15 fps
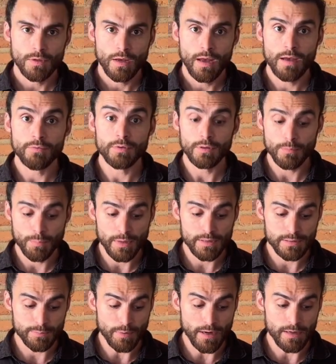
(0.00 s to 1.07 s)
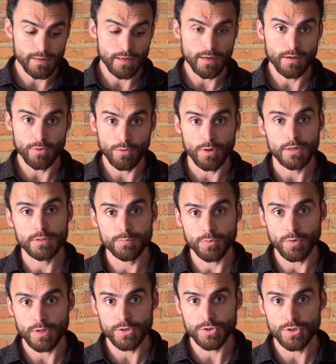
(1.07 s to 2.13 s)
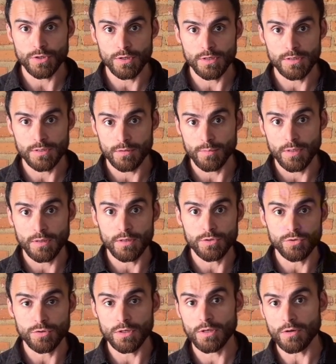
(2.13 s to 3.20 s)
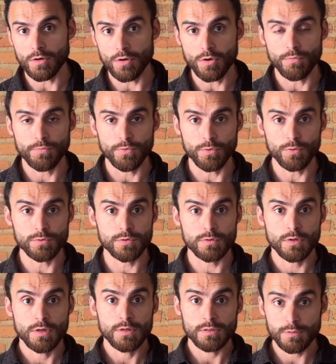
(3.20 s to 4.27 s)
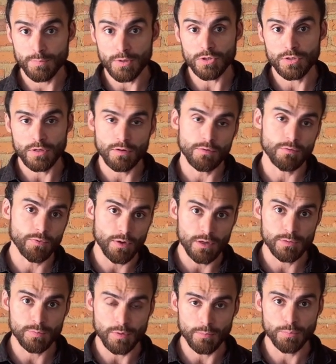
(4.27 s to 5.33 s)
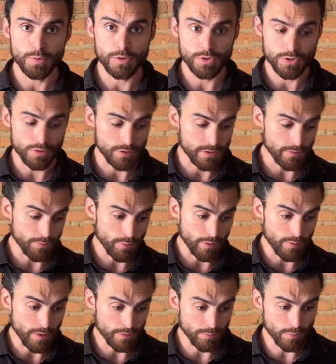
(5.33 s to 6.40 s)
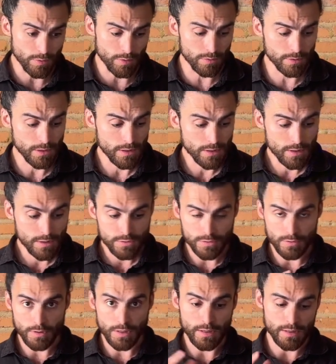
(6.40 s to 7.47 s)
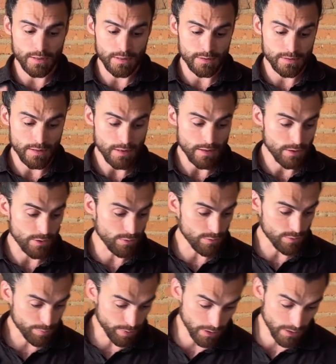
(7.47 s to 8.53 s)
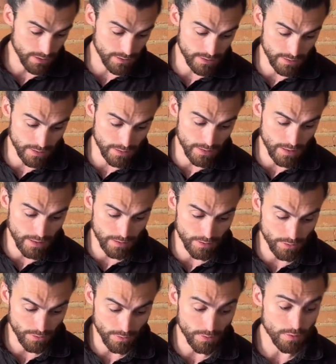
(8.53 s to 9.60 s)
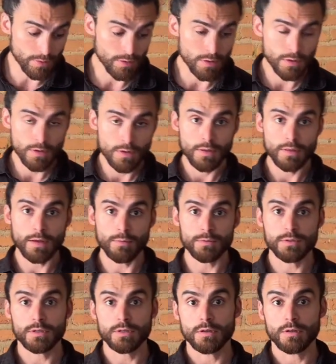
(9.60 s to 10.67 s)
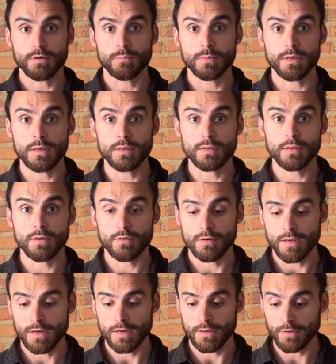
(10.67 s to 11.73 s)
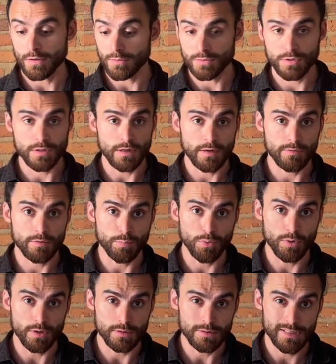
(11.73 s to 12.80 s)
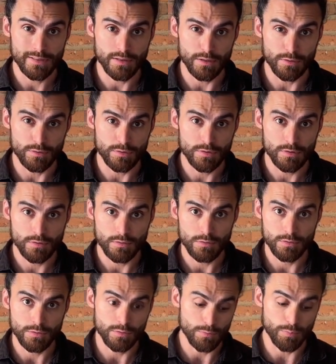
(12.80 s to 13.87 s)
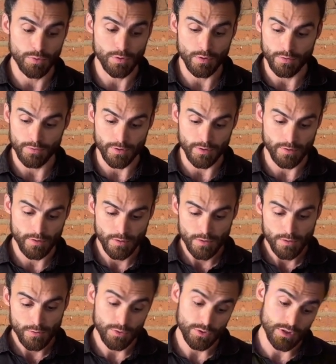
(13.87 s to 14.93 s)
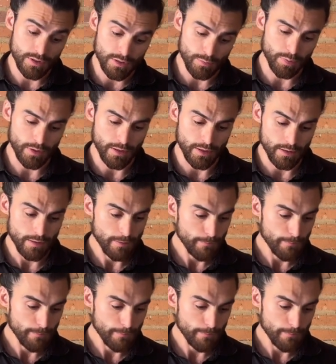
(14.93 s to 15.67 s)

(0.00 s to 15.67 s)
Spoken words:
Having the best buy date or expiration is something that you need on all foods, especially here in France, but I'm pretty sure it's everywhere around the world. So that is a huge plus. I did not know that was gonna be in there, and I thought I was just gonna have to print stickers to put on there, which I still planned.